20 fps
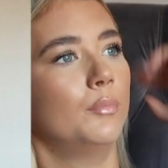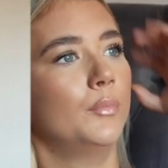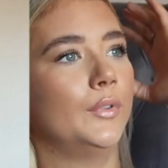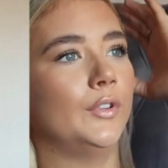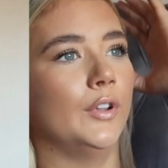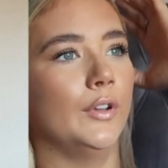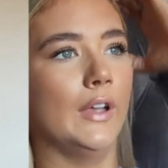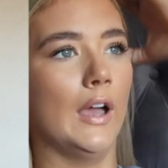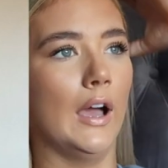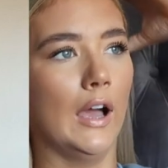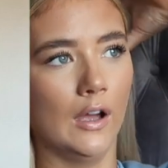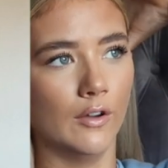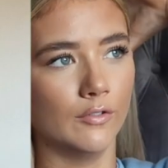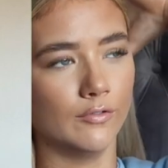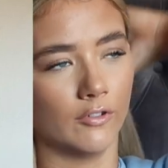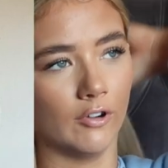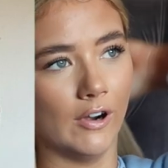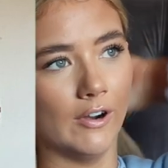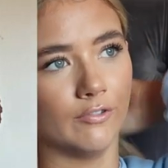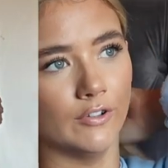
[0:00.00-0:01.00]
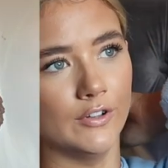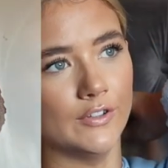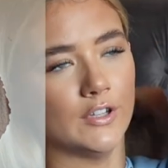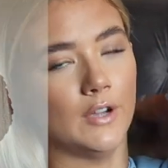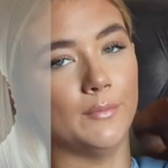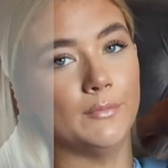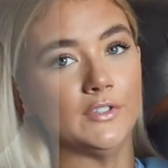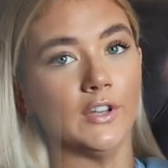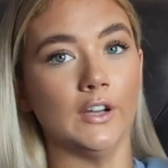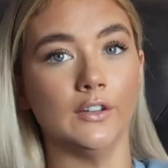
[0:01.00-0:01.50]
So yeah, for reference,
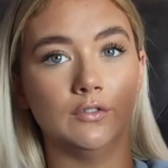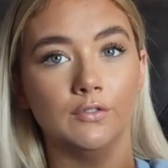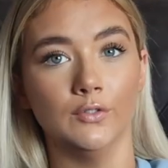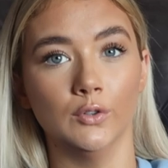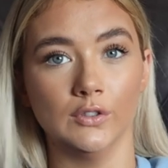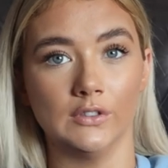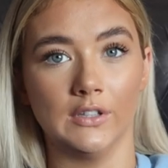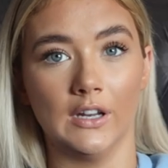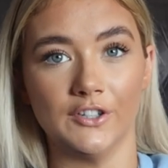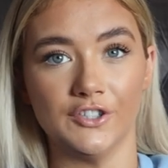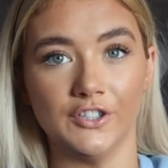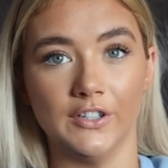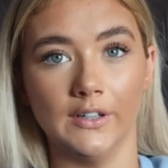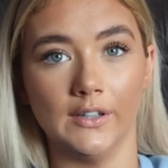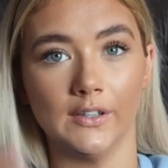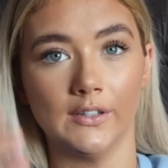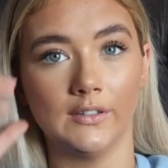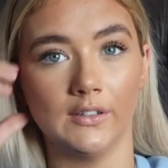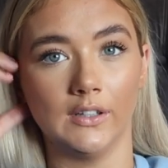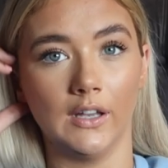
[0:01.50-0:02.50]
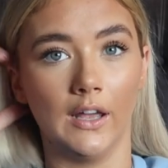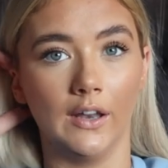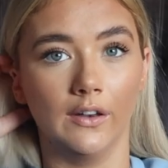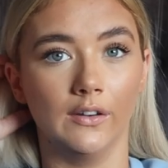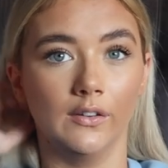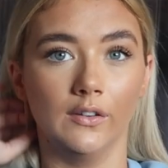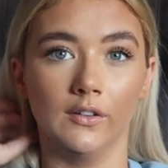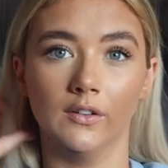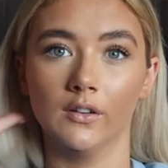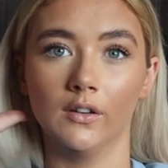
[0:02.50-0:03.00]
I'm size 4/6
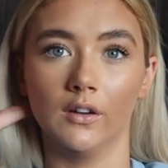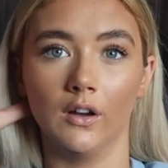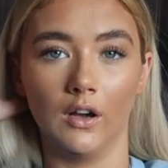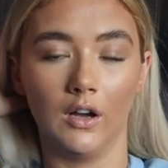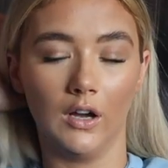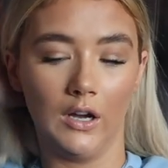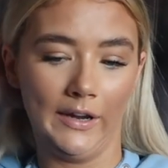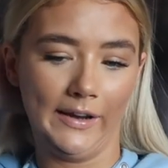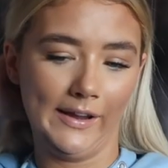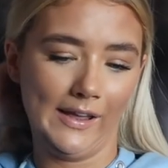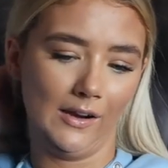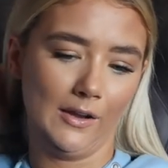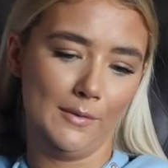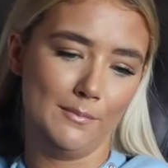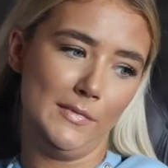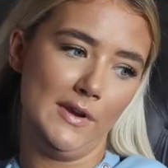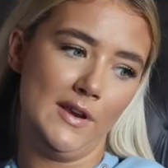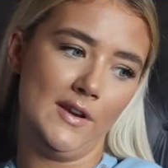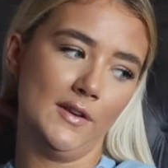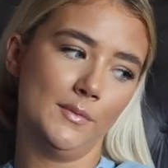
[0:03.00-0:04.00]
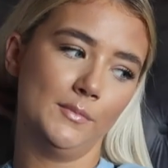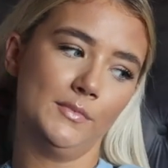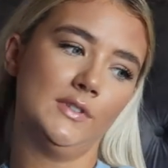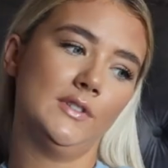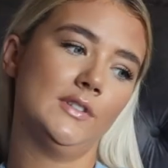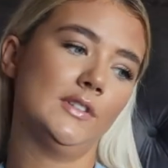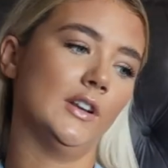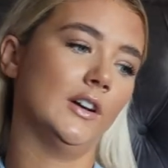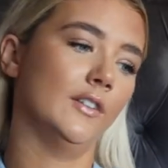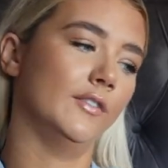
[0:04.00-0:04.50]
and I get like mediums
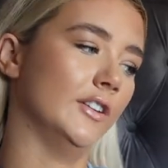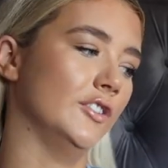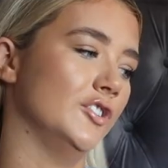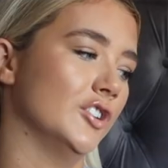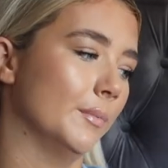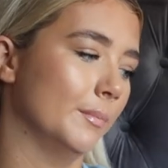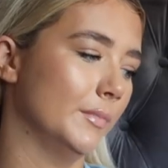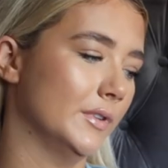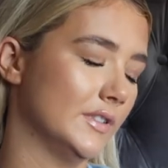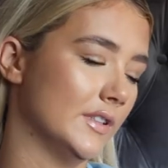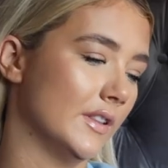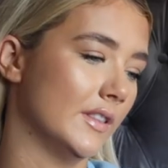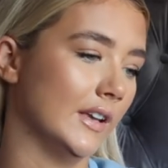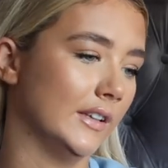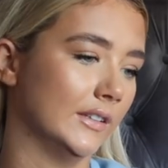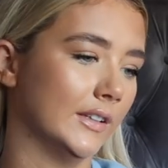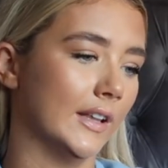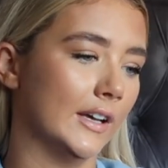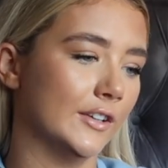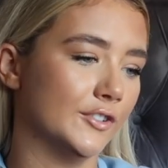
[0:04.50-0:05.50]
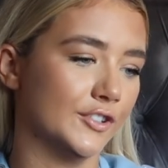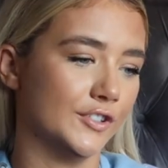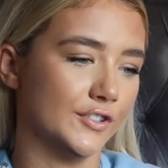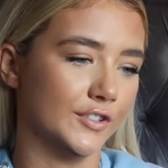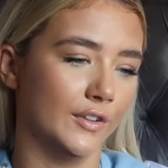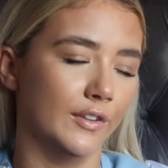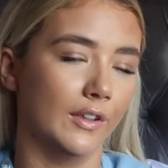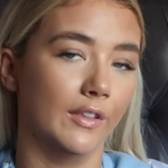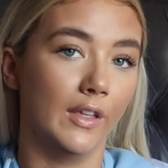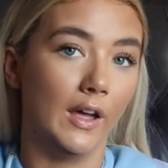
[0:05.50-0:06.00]
and stuff in jumpers and things like that just
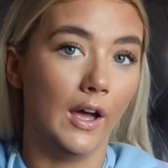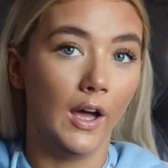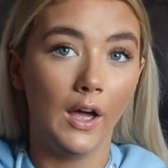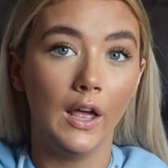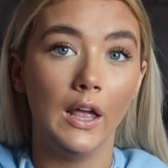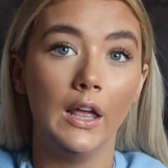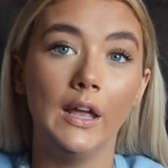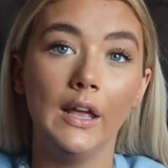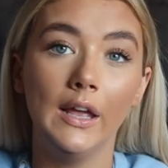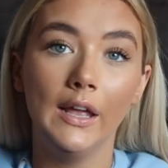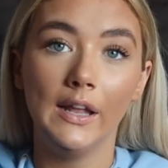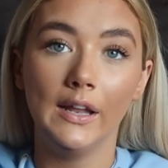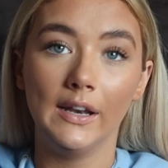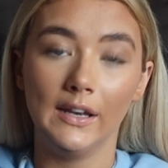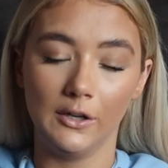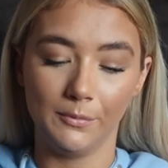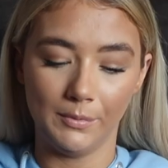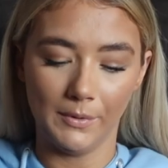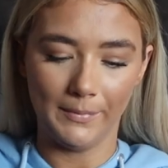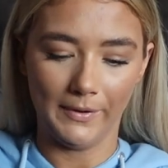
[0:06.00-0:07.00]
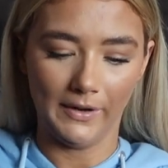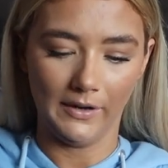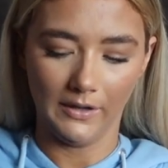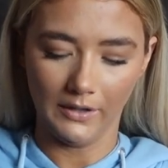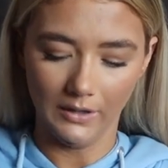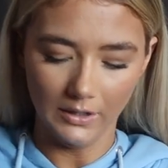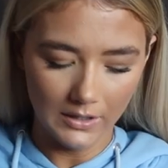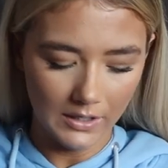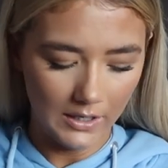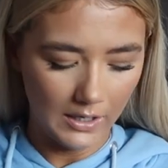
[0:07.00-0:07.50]
so that they're a little bit
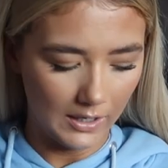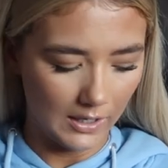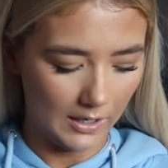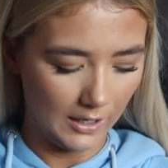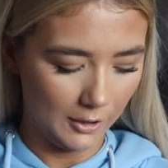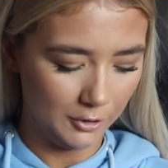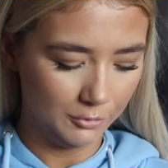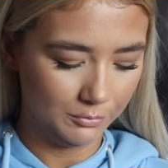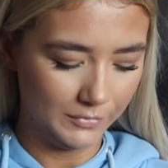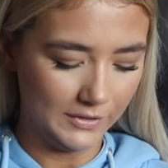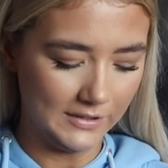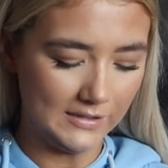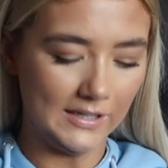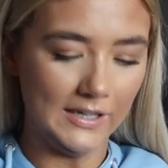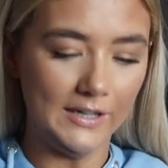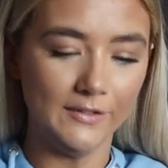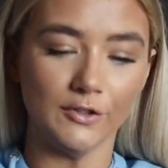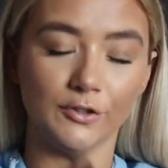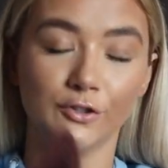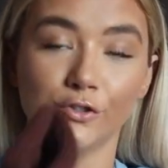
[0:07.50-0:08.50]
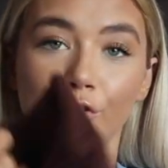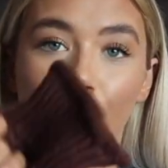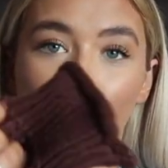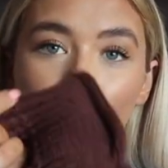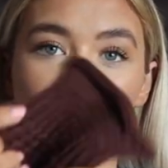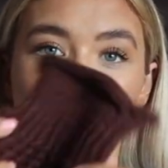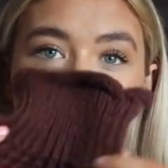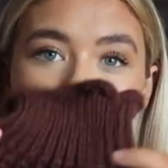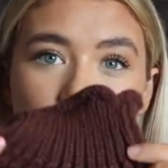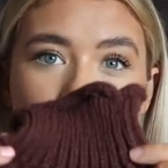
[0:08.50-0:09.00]
bigger. The sleeves are
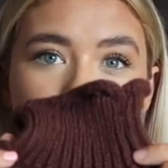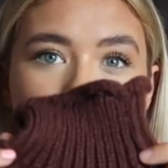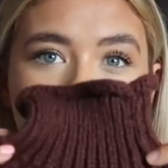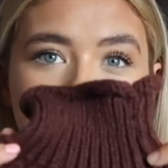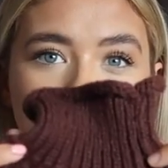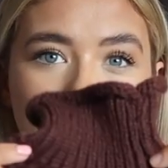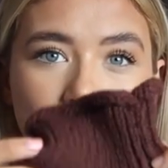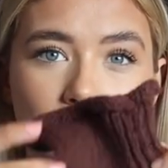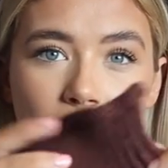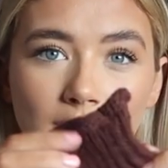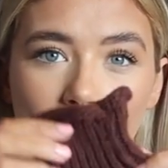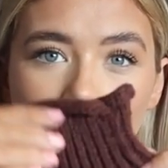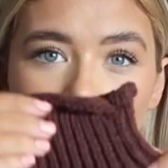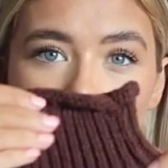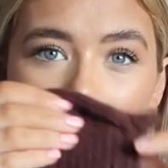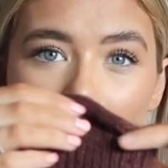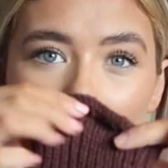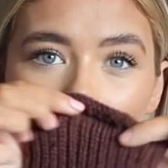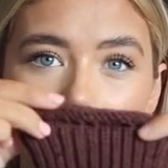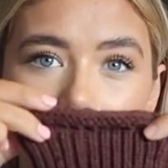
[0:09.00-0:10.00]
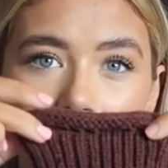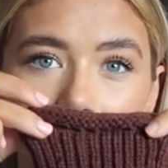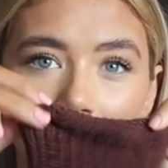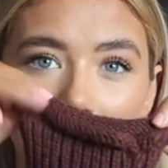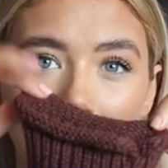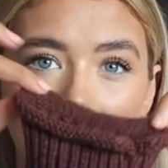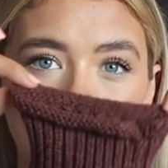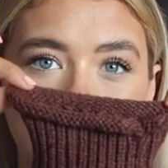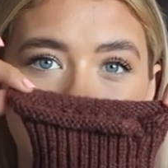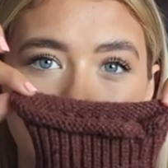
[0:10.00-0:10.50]
so cute. They like go really tight
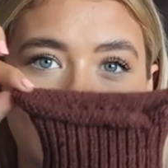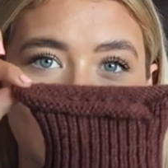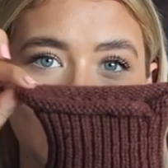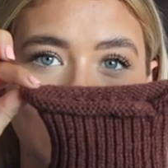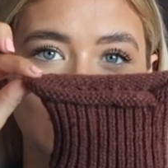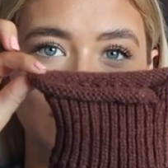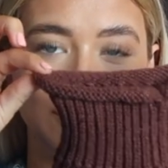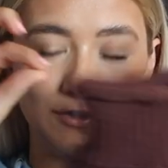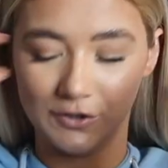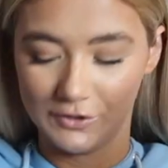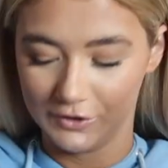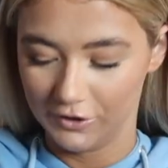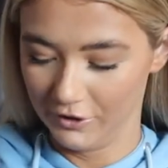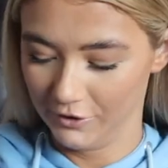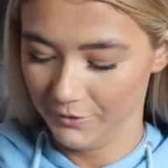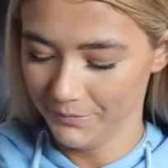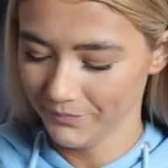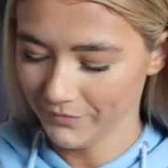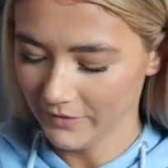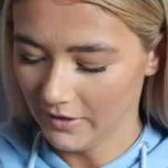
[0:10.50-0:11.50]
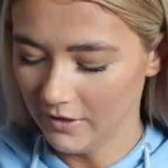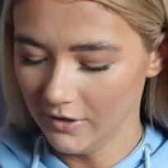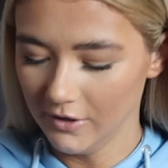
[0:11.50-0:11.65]
and like just cute.